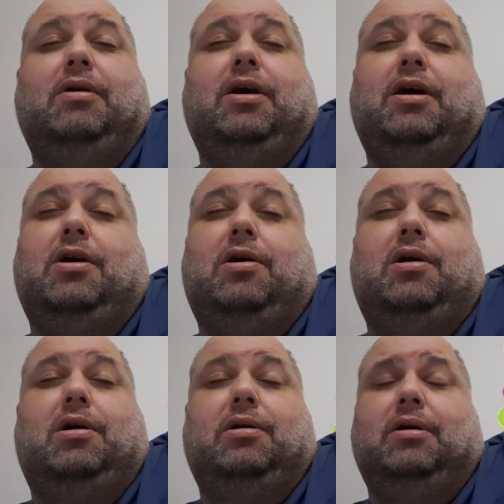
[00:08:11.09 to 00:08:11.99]

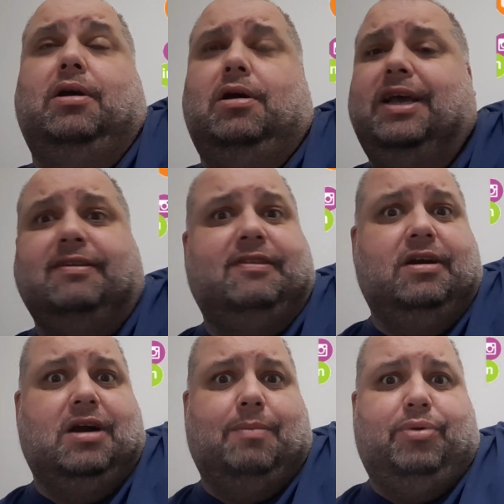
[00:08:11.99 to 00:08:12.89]
or
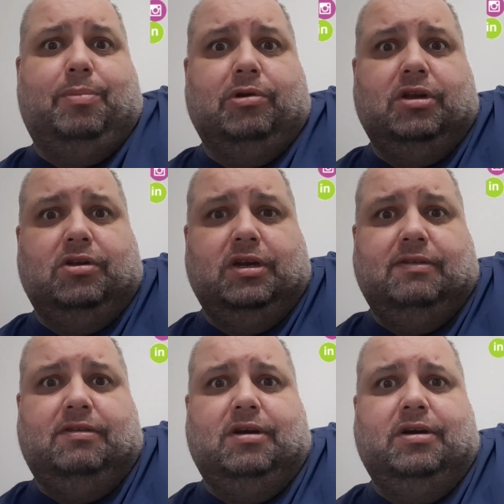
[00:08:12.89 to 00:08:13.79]
Instagram, promote it on
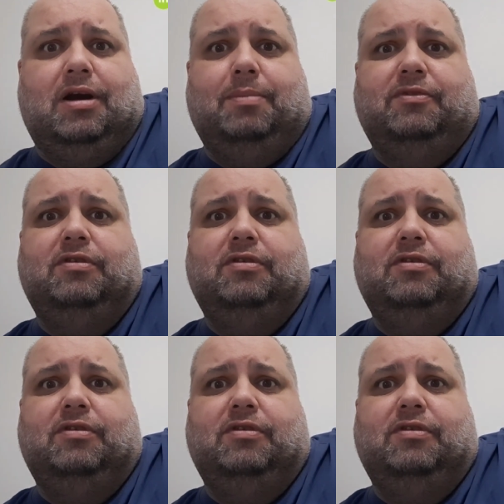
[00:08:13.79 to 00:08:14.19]
Instagram.